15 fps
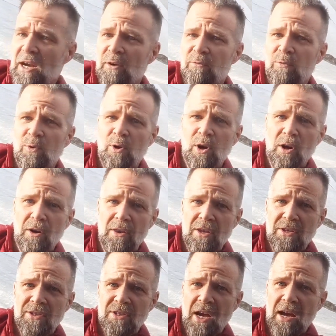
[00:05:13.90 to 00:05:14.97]
care for are the
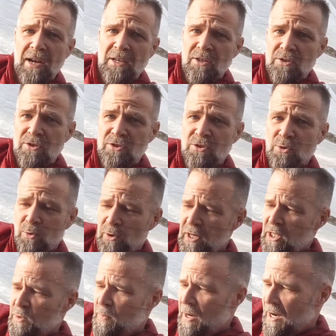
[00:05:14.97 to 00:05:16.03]
side
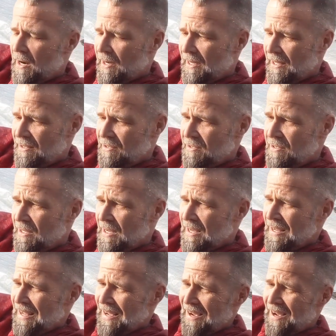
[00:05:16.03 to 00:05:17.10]
storage pockets.
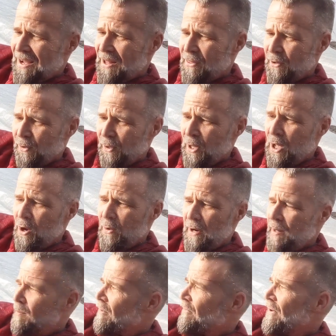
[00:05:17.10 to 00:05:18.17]
They're low,
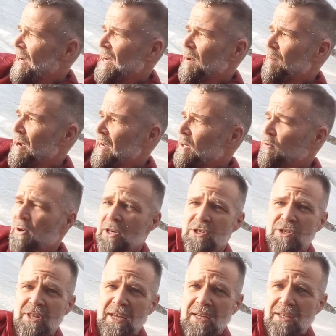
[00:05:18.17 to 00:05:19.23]
and I'm afraid I might
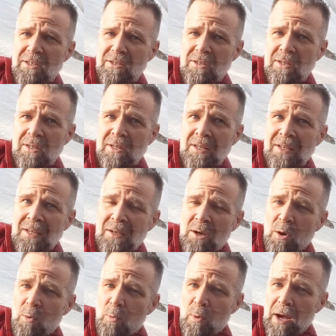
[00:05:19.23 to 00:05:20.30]
crush things
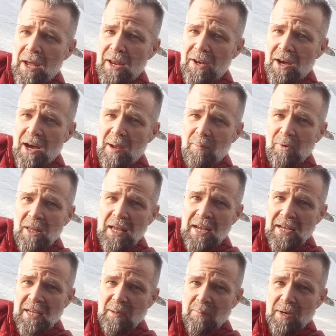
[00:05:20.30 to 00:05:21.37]
when I'm
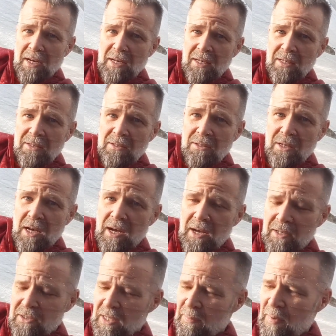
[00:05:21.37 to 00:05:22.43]
laying in my
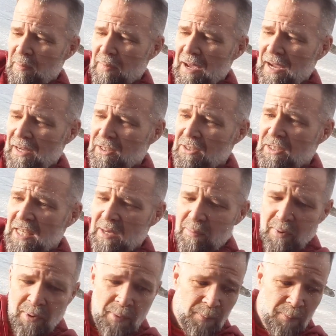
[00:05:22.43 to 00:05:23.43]
sleeping bag asleep.